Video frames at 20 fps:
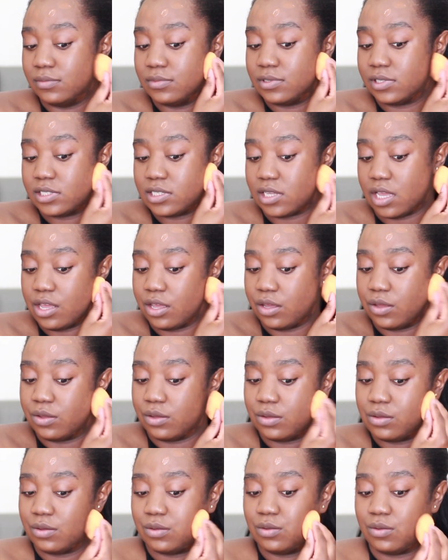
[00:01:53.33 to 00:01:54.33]

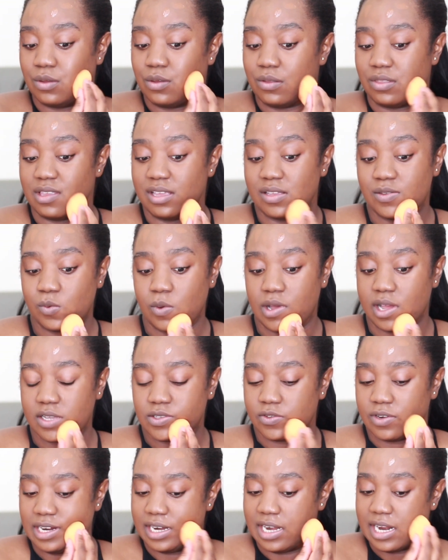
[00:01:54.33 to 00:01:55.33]
So this
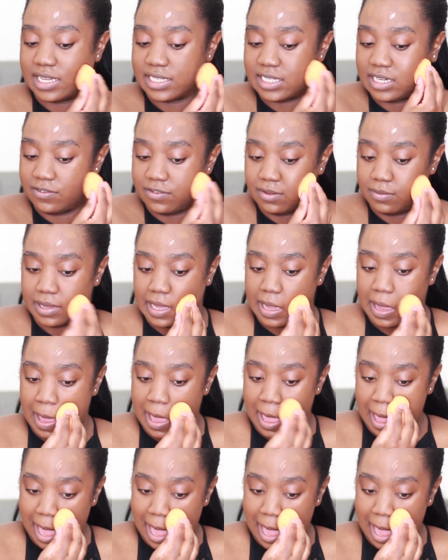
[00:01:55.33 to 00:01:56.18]
works really nicely for me.